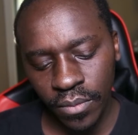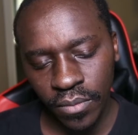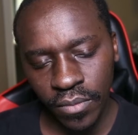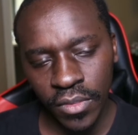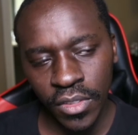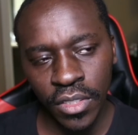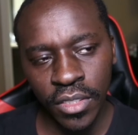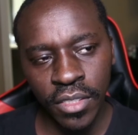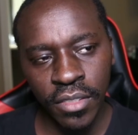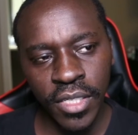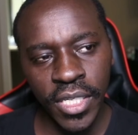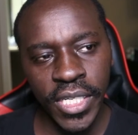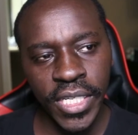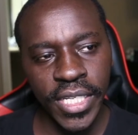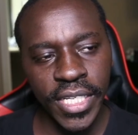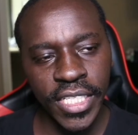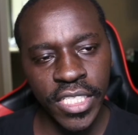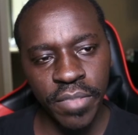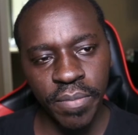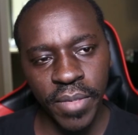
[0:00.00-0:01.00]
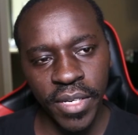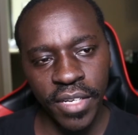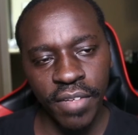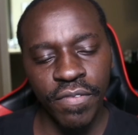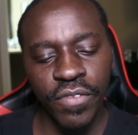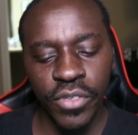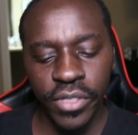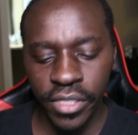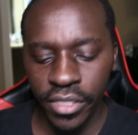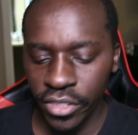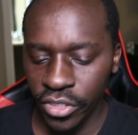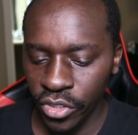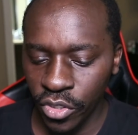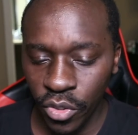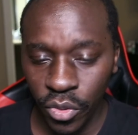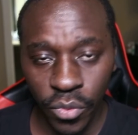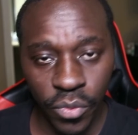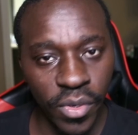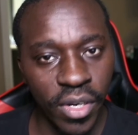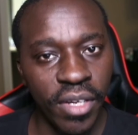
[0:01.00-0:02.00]
All right, it's made for you to go
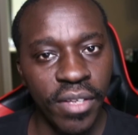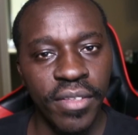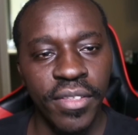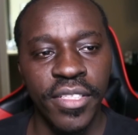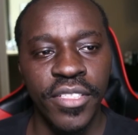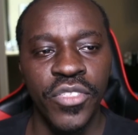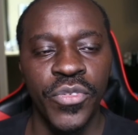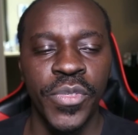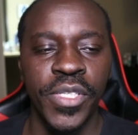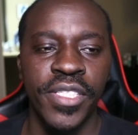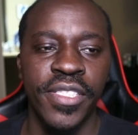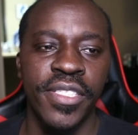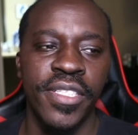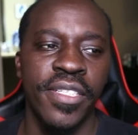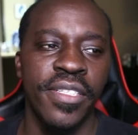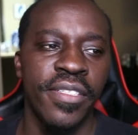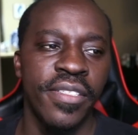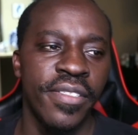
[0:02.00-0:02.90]
around the twisties.